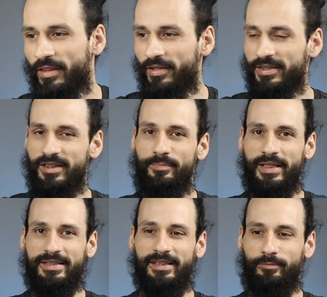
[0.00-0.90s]
This is
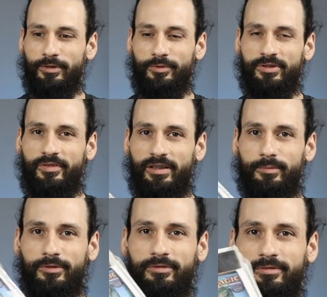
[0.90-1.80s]
basically what was
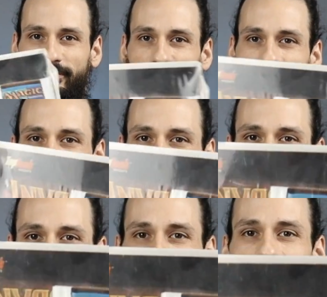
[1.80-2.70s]
available. We had
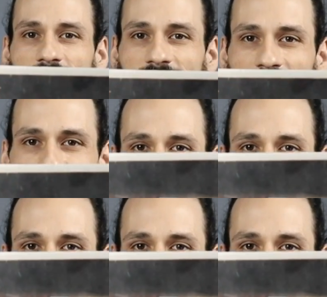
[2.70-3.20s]
these.